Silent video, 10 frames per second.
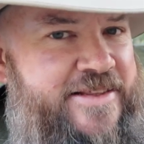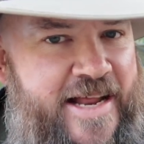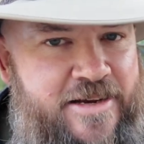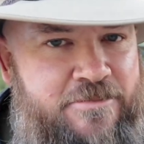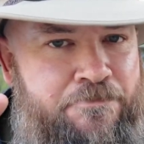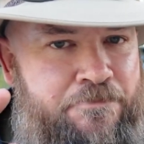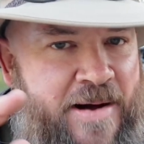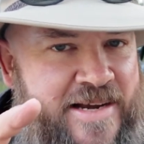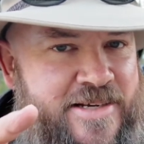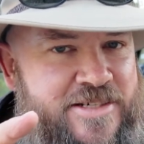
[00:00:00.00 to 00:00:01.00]
that
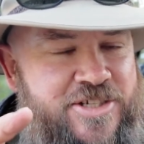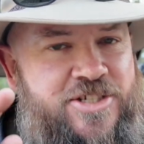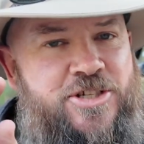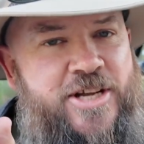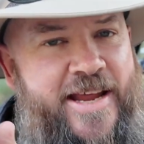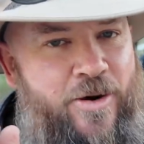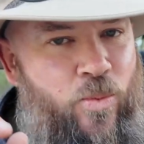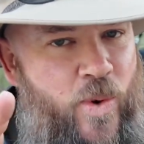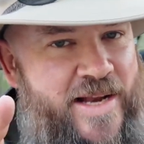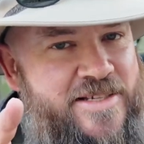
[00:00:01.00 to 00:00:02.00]
button just to hit it
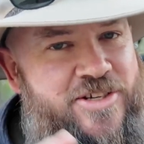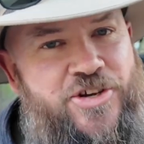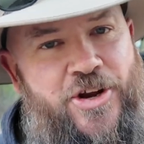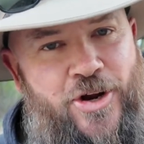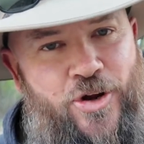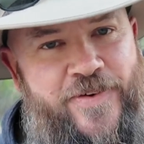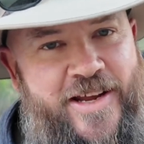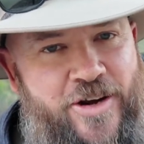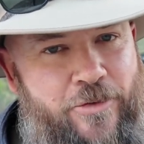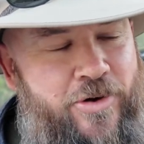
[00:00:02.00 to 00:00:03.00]
once to turn it off
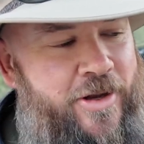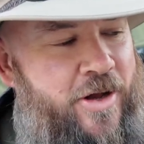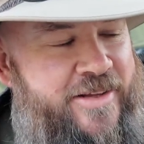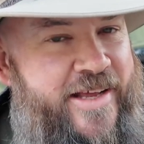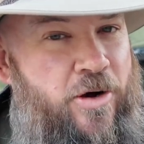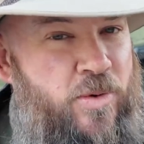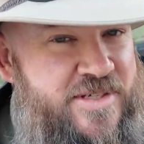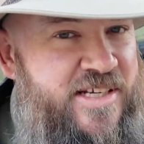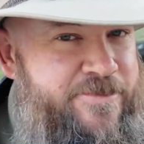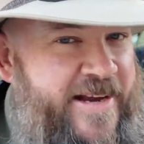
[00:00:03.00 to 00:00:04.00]
again. I really like that. I
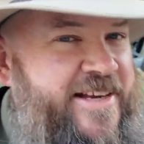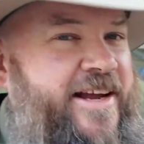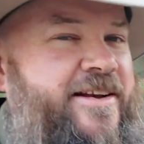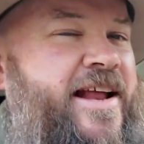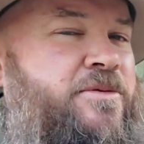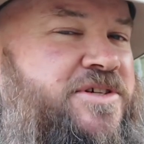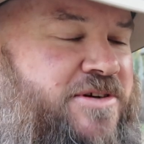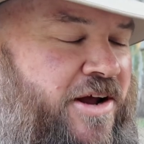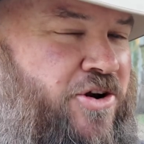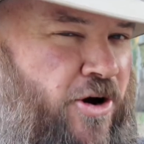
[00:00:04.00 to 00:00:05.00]
wasn't expecting it, and that
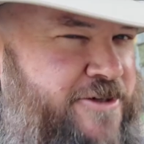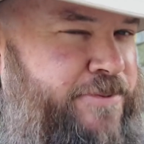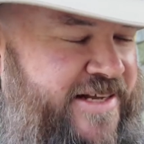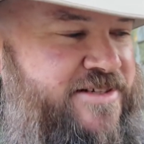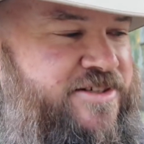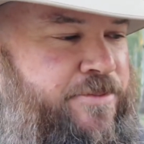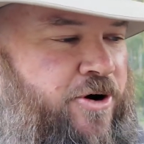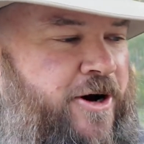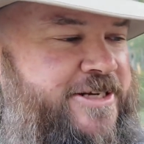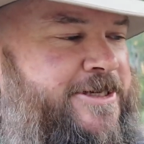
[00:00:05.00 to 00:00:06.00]
was a nice, pleasant
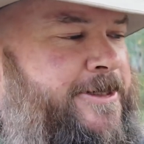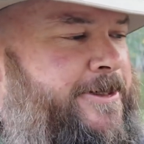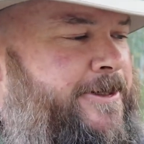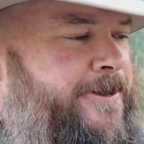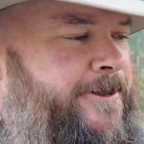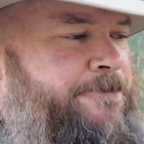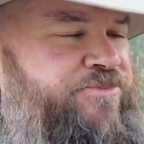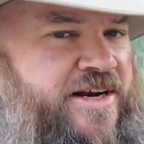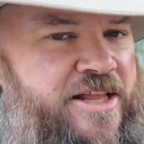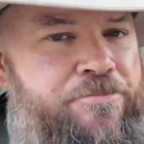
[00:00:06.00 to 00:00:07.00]
surprise.
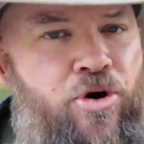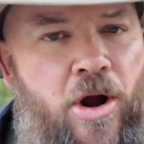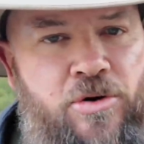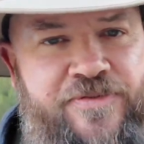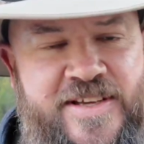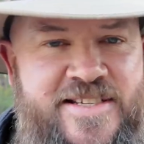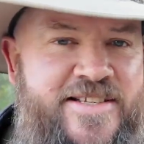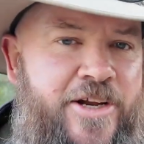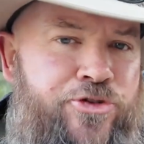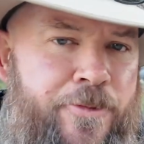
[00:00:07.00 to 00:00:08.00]
Another pro of this
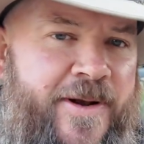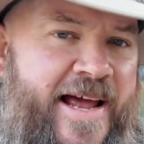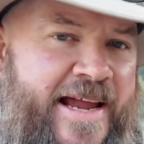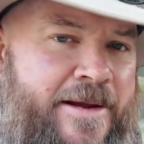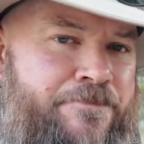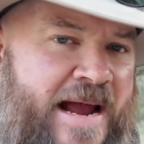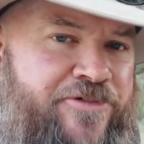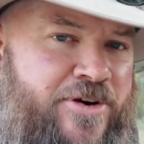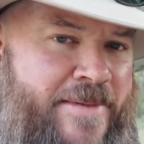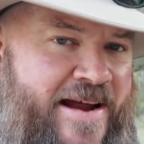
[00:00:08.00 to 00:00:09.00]
is that AAA
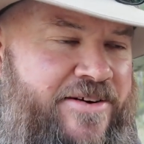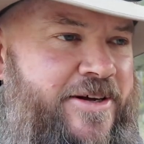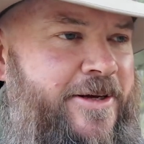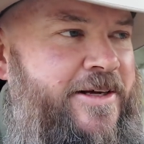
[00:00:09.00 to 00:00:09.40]
battery mount.